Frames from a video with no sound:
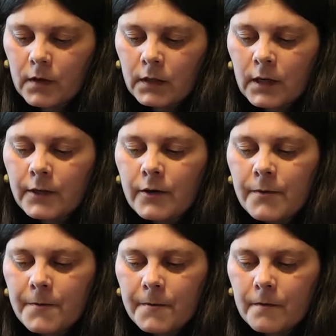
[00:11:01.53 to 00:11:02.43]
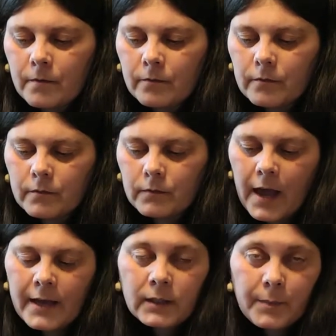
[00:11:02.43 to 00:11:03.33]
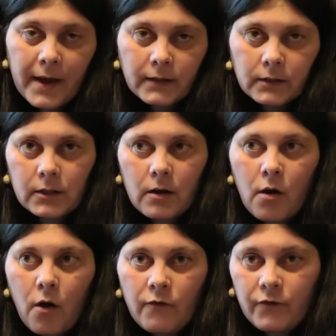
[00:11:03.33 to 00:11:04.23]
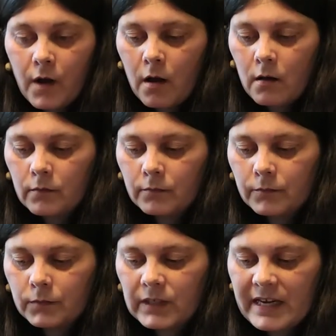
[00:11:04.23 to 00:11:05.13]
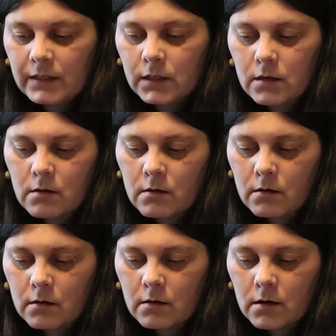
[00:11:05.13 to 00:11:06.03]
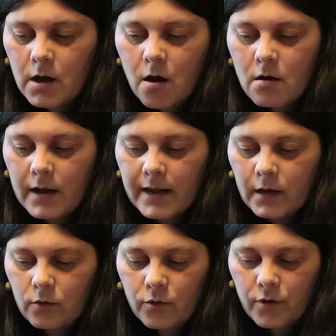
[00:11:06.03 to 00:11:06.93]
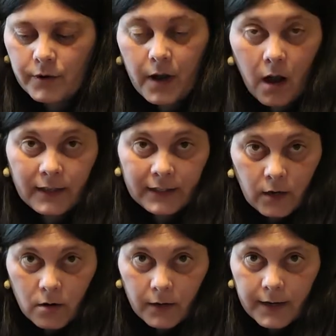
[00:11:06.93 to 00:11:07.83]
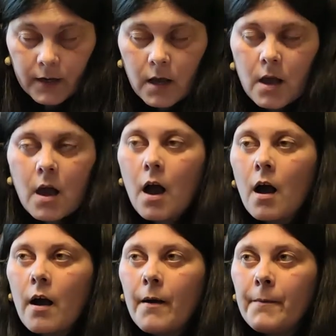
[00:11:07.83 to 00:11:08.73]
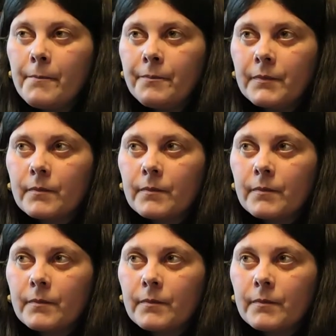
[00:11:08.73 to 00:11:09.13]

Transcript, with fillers: another aspect of um, this uh, garlic or the honeyed garlic um,